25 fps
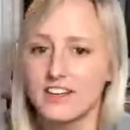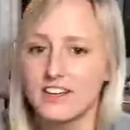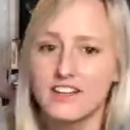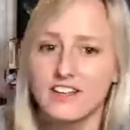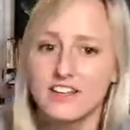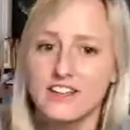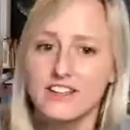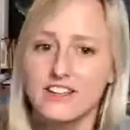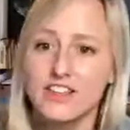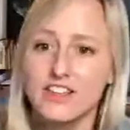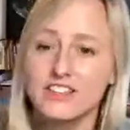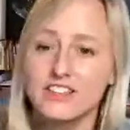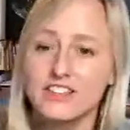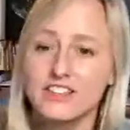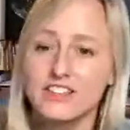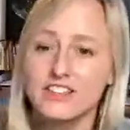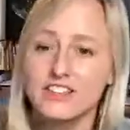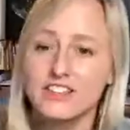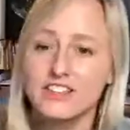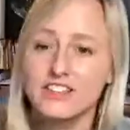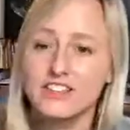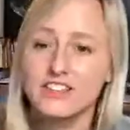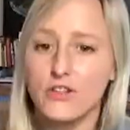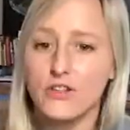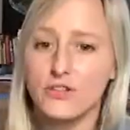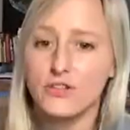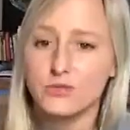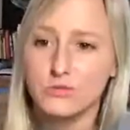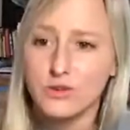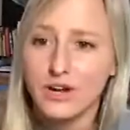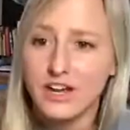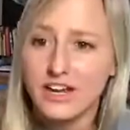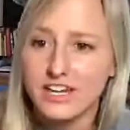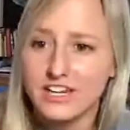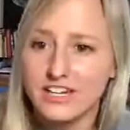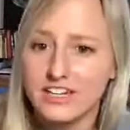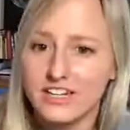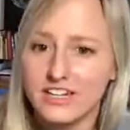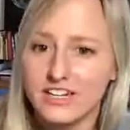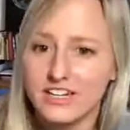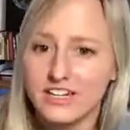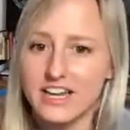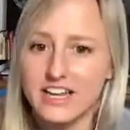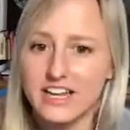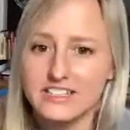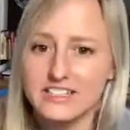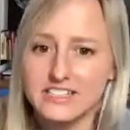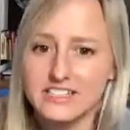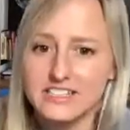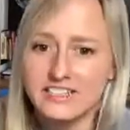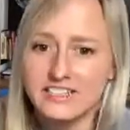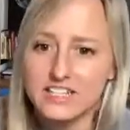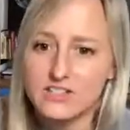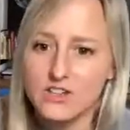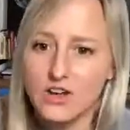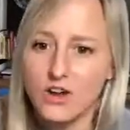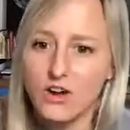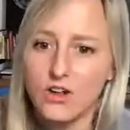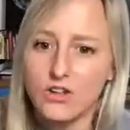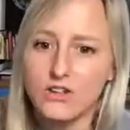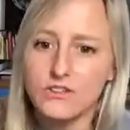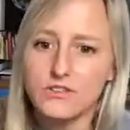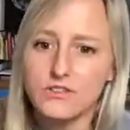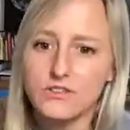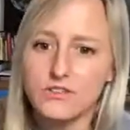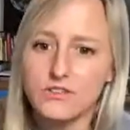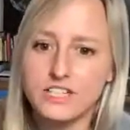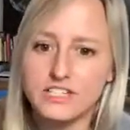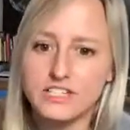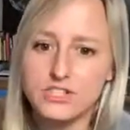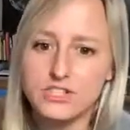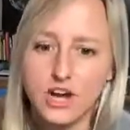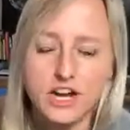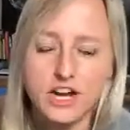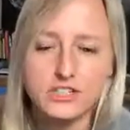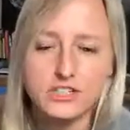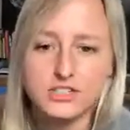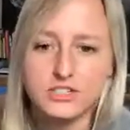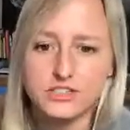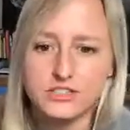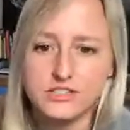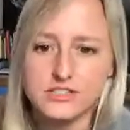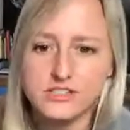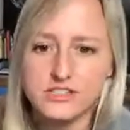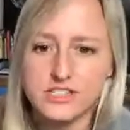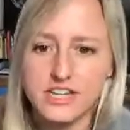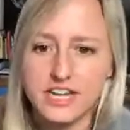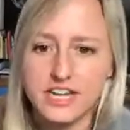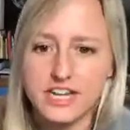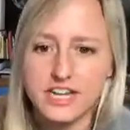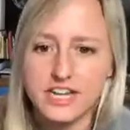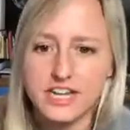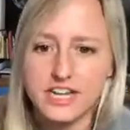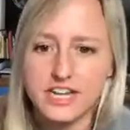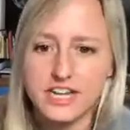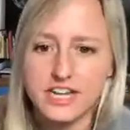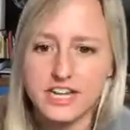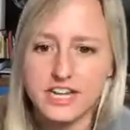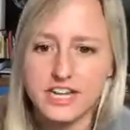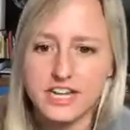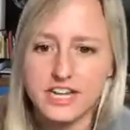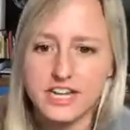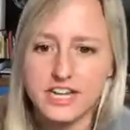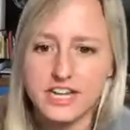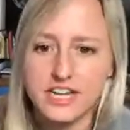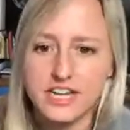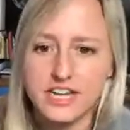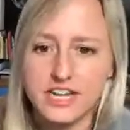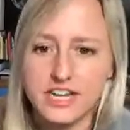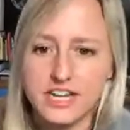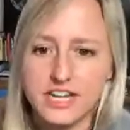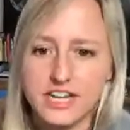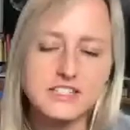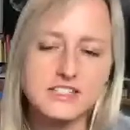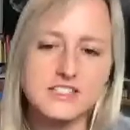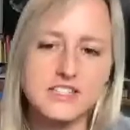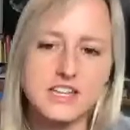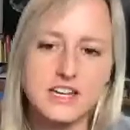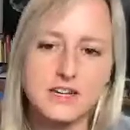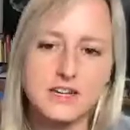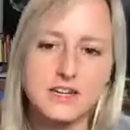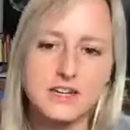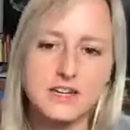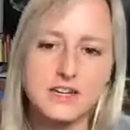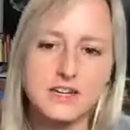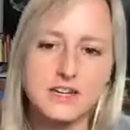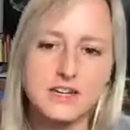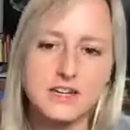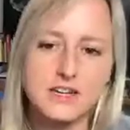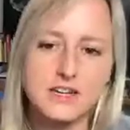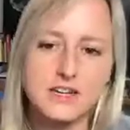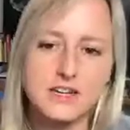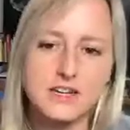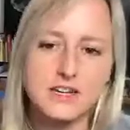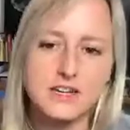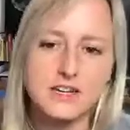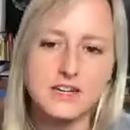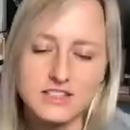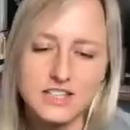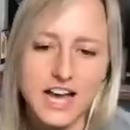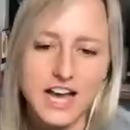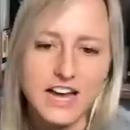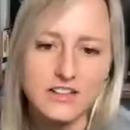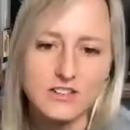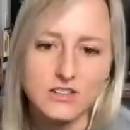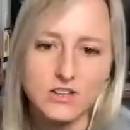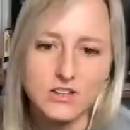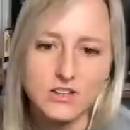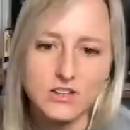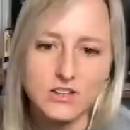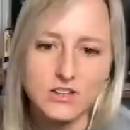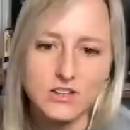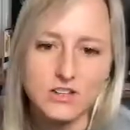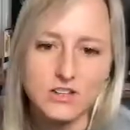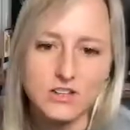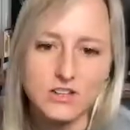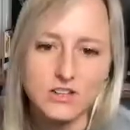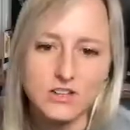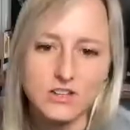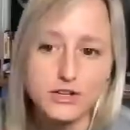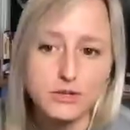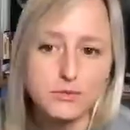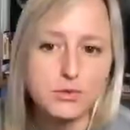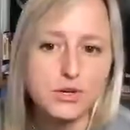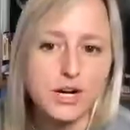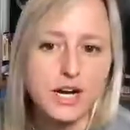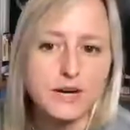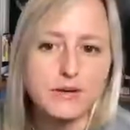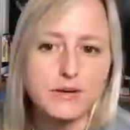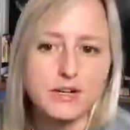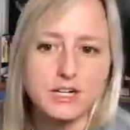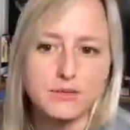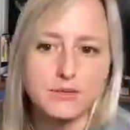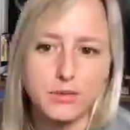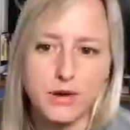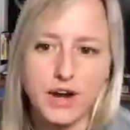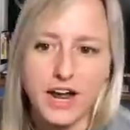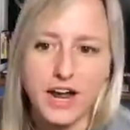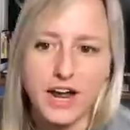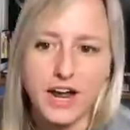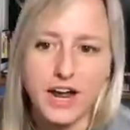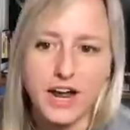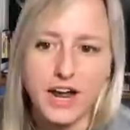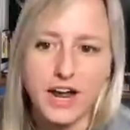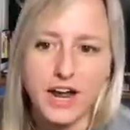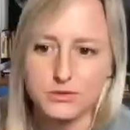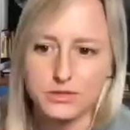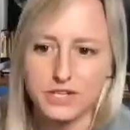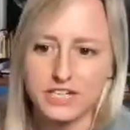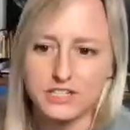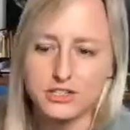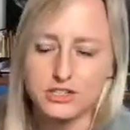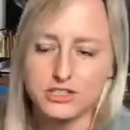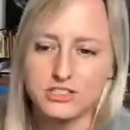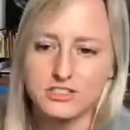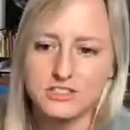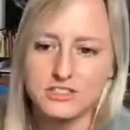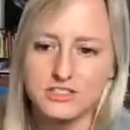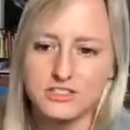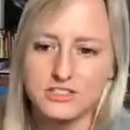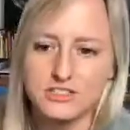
The layout on the right takes all of the doctors and it plots them according to the lat long of their primary practice location.